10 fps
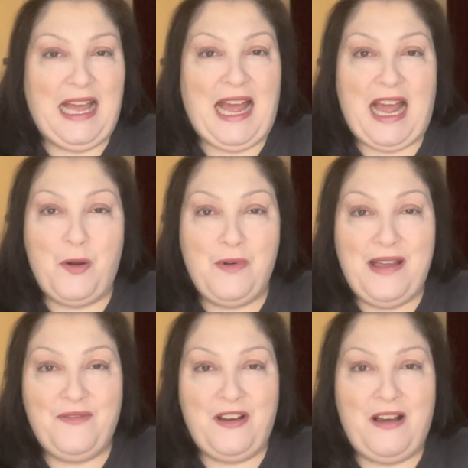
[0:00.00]

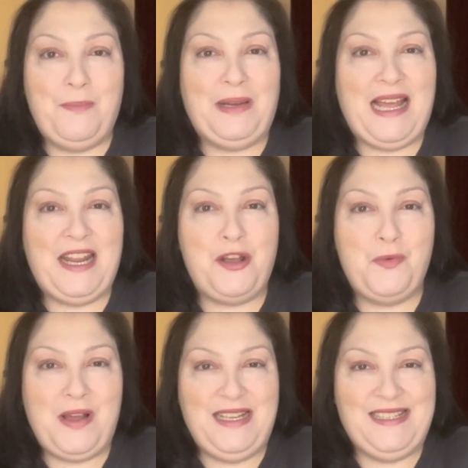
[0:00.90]
However, I'm glad I
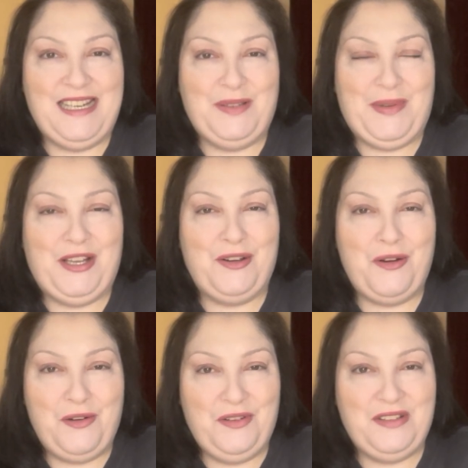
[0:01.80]
waited
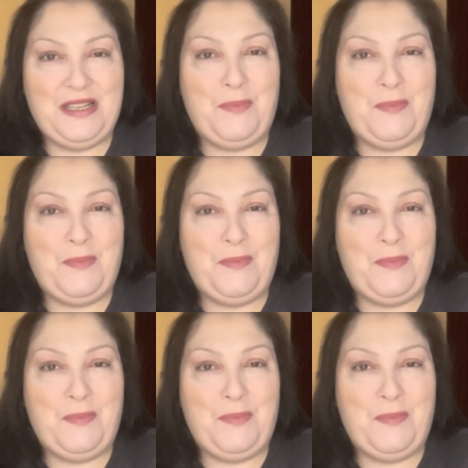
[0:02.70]
because